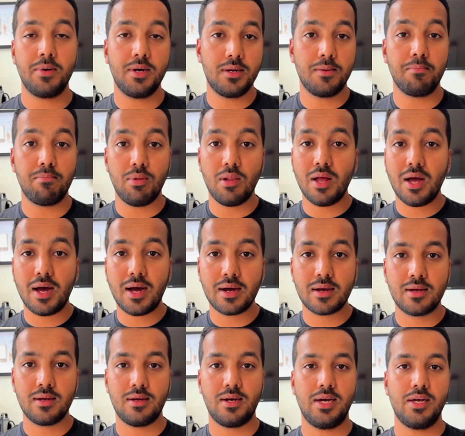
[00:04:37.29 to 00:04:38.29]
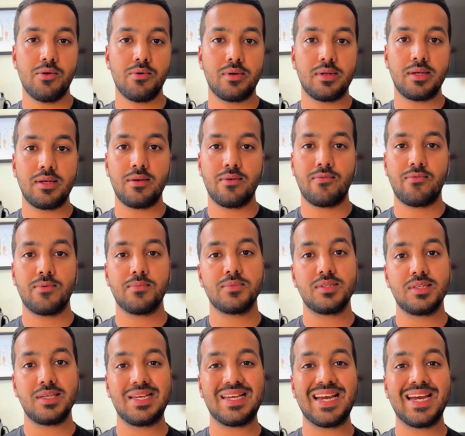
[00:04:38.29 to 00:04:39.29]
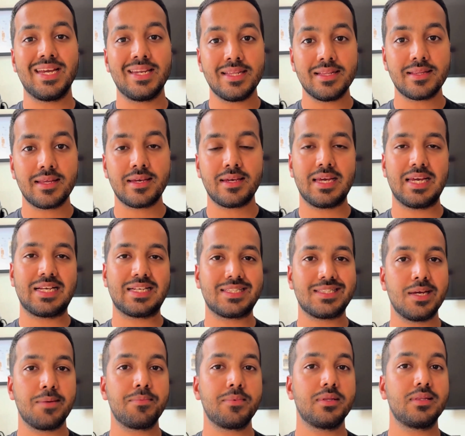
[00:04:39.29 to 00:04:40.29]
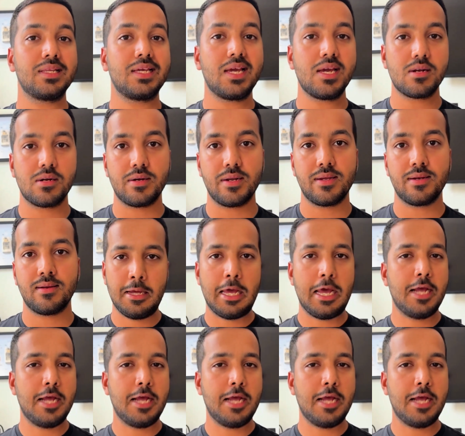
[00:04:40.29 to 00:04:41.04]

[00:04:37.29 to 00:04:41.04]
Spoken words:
but block IoT from seeing anything except the internet.